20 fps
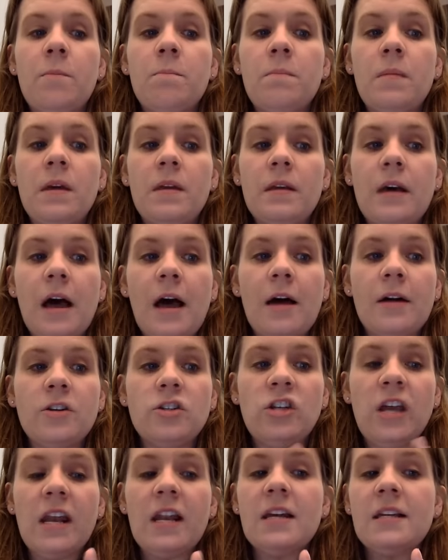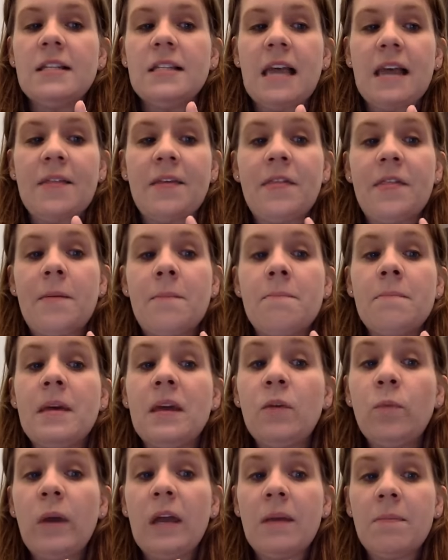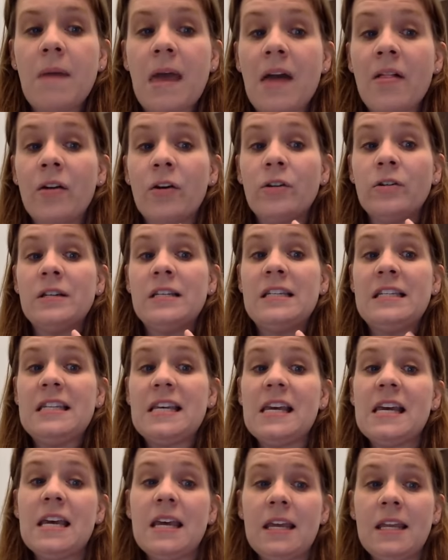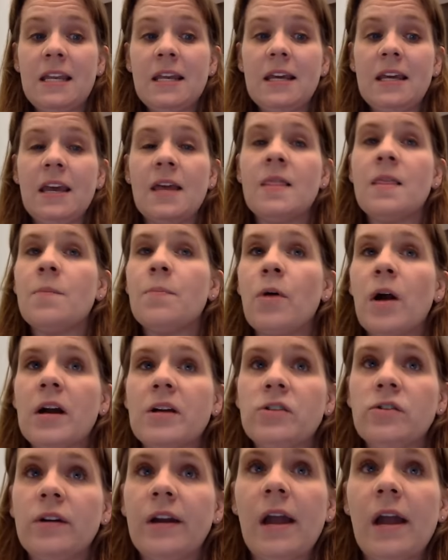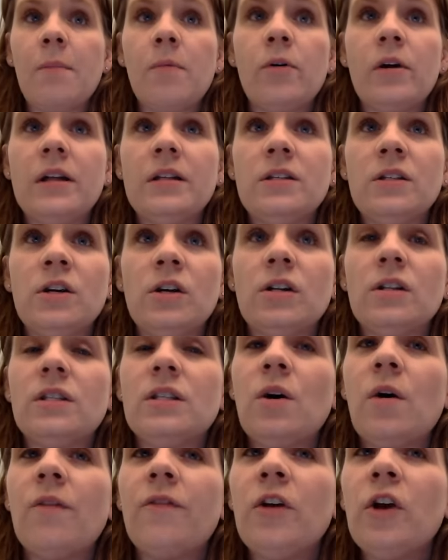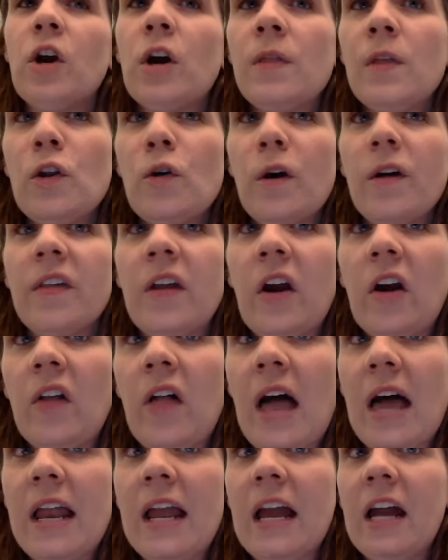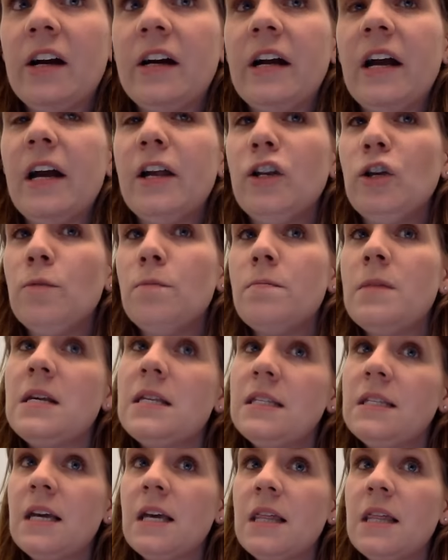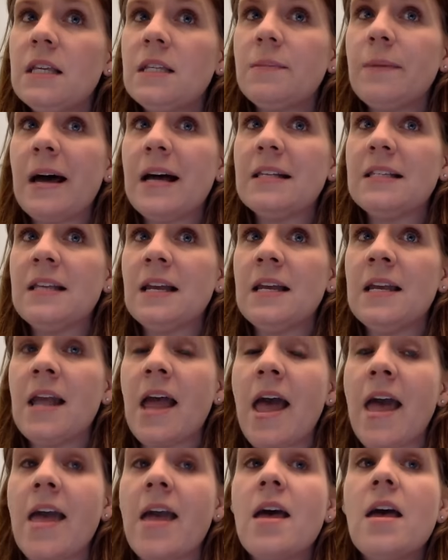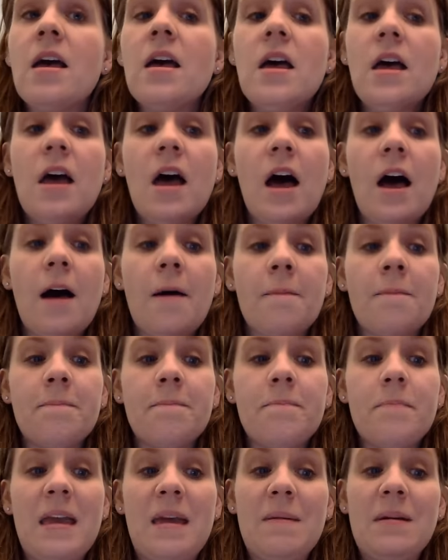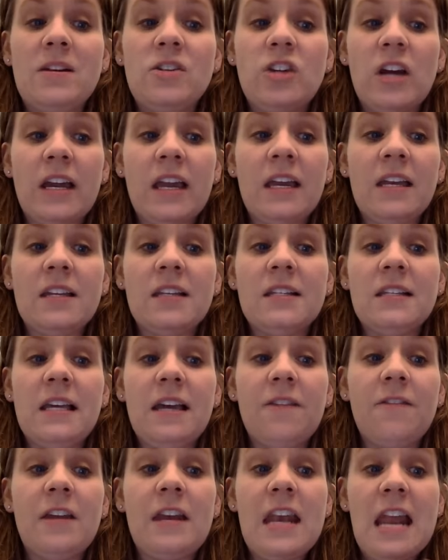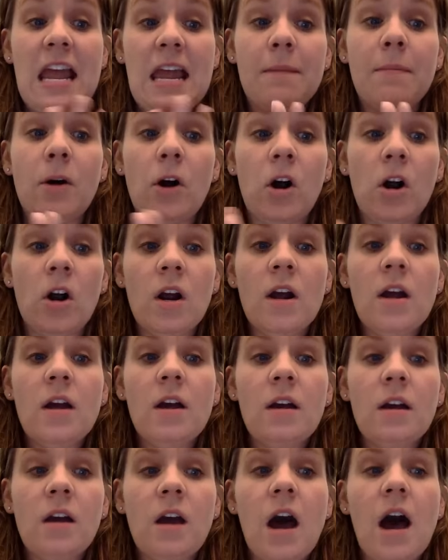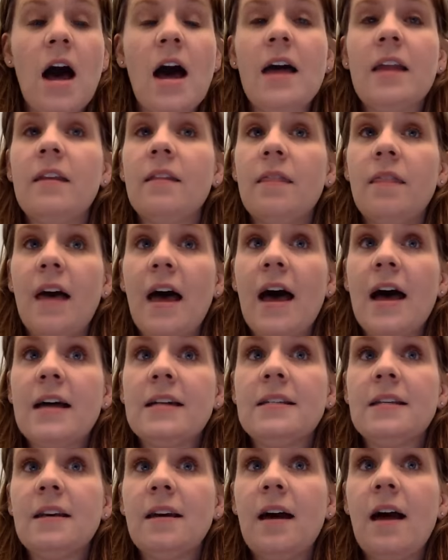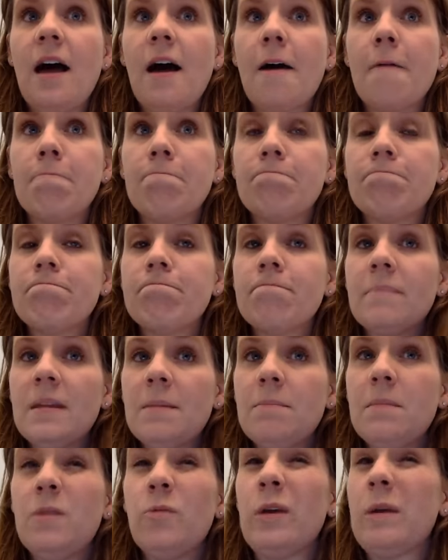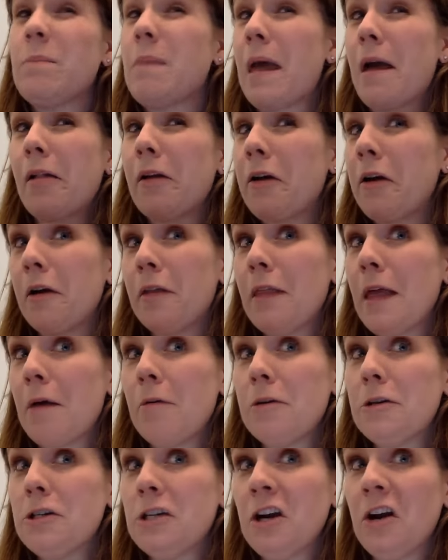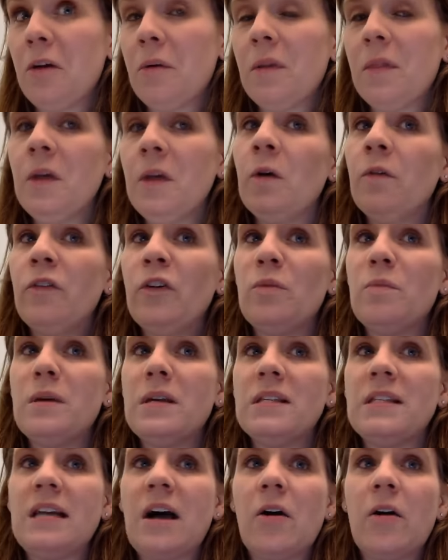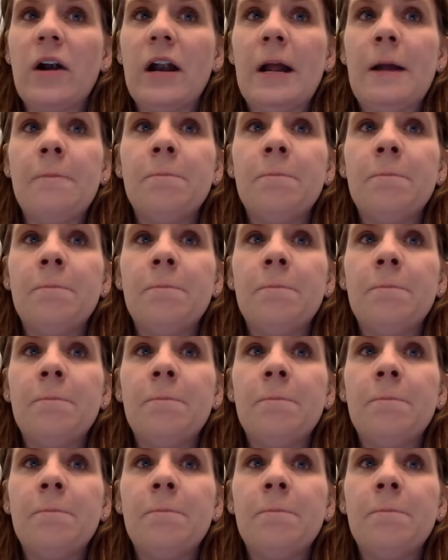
uh, Shanna is saying that the midweek mailer did get the Procter & Gamble insert. So if you're in the North Carolina area and you missed it this past Sunday, um, maybe checking to see if a neighbor got that um, midweek mailer and they would share it with you if you missed out on it.